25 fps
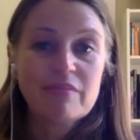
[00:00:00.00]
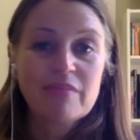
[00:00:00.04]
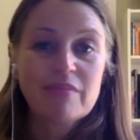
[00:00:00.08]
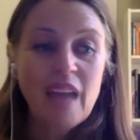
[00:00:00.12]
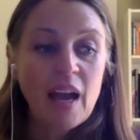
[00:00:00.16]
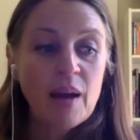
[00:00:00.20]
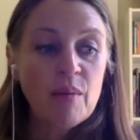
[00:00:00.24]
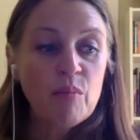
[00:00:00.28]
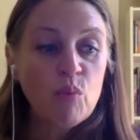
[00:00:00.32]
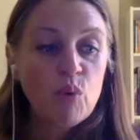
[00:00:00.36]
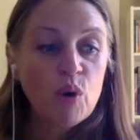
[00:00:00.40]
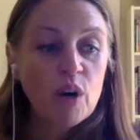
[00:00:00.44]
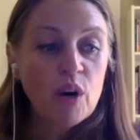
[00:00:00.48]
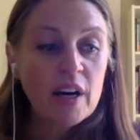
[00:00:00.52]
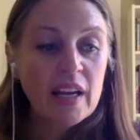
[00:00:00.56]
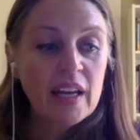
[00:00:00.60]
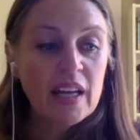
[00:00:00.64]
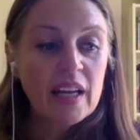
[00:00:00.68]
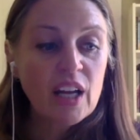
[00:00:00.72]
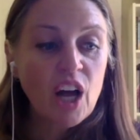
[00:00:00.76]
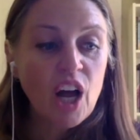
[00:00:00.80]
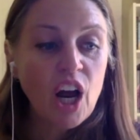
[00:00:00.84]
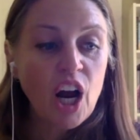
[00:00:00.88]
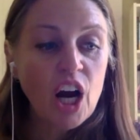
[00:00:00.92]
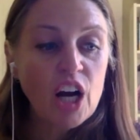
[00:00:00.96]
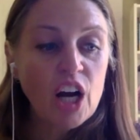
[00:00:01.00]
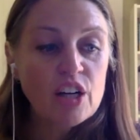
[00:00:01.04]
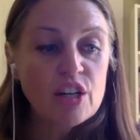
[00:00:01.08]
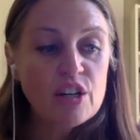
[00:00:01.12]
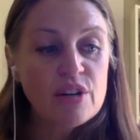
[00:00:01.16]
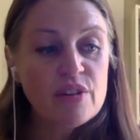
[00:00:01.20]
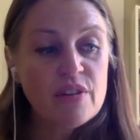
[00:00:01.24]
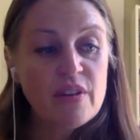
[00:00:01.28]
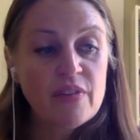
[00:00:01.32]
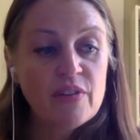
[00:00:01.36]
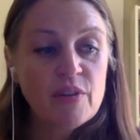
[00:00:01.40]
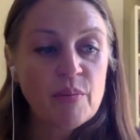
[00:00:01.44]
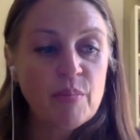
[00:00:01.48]
I'm working harder
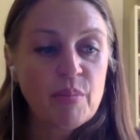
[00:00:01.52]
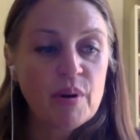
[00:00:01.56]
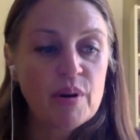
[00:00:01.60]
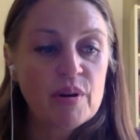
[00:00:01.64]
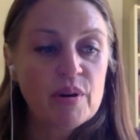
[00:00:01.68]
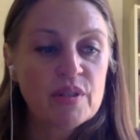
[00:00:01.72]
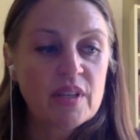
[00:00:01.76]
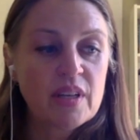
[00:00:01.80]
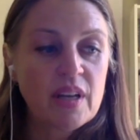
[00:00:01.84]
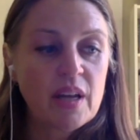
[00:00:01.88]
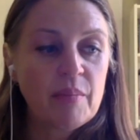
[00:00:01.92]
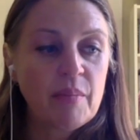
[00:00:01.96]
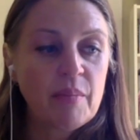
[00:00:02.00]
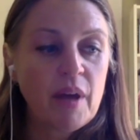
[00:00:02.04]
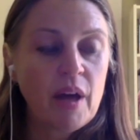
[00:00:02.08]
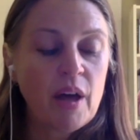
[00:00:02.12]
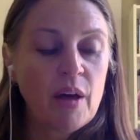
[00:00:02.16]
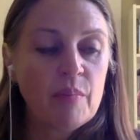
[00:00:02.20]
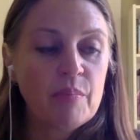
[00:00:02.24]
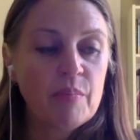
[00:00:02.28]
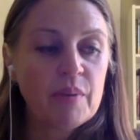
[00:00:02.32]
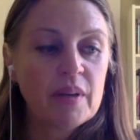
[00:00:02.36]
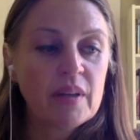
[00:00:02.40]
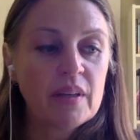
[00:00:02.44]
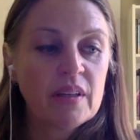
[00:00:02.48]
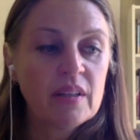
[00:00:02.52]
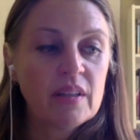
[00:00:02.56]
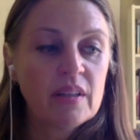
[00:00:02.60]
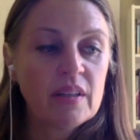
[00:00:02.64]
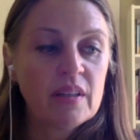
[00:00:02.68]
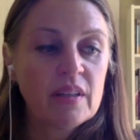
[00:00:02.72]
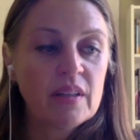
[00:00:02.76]
than the person I'm helping,